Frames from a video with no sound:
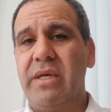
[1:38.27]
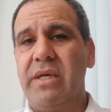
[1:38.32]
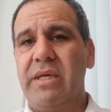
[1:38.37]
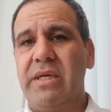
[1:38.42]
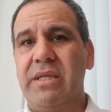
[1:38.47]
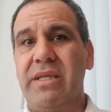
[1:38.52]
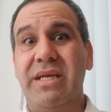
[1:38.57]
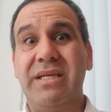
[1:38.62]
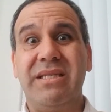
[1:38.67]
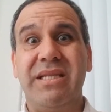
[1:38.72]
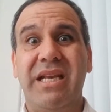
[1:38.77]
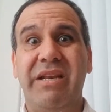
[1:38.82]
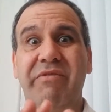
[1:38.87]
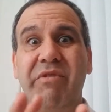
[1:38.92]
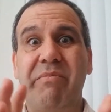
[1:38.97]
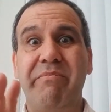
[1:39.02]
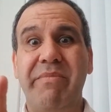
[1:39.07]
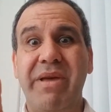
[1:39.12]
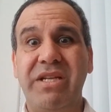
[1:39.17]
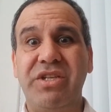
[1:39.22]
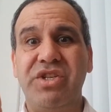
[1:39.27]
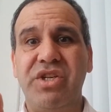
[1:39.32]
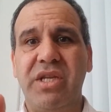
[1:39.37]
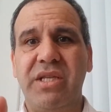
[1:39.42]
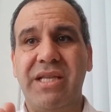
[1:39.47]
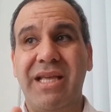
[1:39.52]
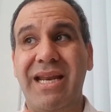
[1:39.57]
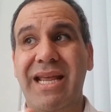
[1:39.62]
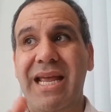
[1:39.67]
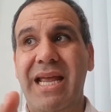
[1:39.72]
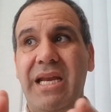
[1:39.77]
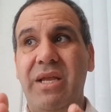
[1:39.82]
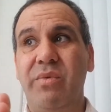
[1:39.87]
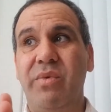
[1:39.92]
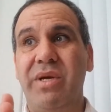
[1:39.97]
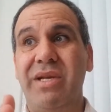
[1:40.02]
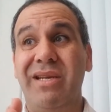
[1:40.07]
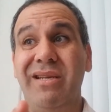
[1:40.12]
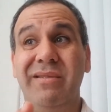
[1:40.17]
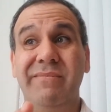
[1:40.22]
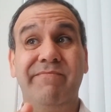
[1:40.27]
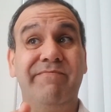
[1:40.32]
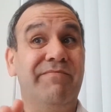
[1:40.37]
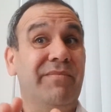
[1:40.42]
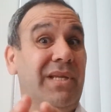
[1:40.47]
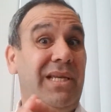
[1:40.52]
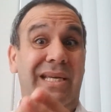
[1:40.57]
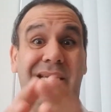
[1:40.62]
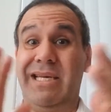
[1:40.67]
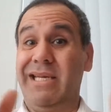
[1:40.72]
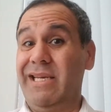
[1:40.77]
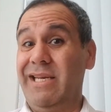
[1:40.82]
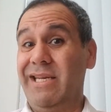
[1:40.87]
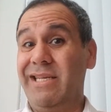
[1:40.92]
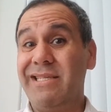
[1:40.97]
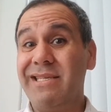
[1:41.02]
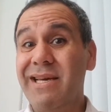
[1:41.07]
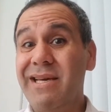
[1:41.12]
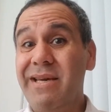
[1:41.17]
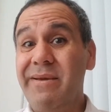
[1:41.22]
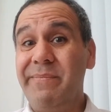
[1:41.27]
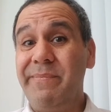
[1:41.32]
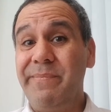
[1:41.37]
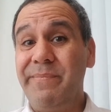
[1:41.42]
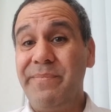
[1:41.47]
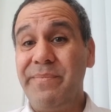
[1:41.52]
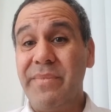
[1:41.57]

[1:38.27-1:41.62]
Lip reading: And that's not even mentioning that anyone, at any time,